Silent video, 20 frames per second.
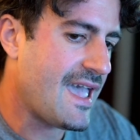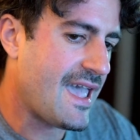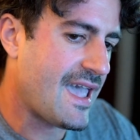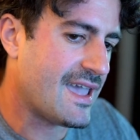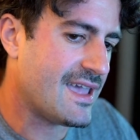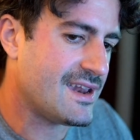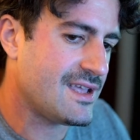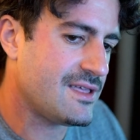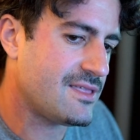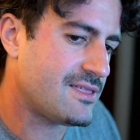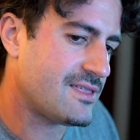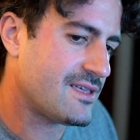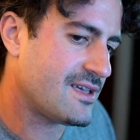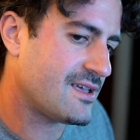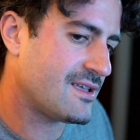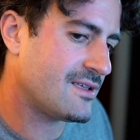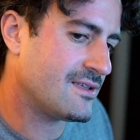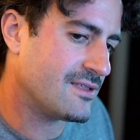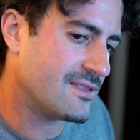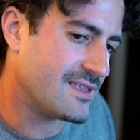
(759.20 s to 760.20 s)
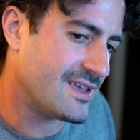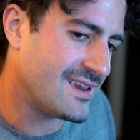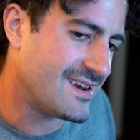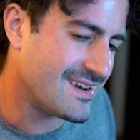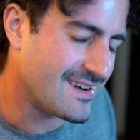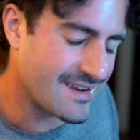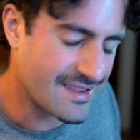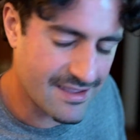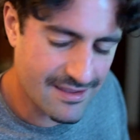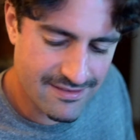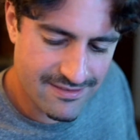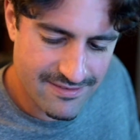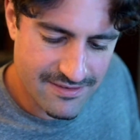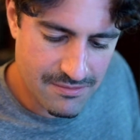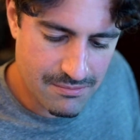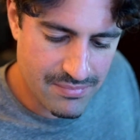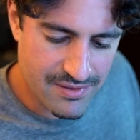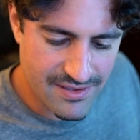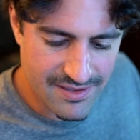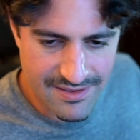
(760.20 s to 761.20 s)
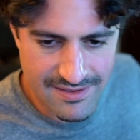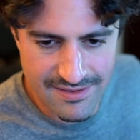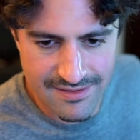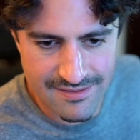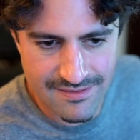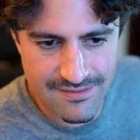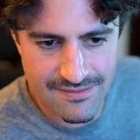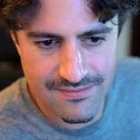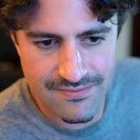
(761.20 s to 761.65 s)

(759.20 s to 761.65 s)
anything that needs to be,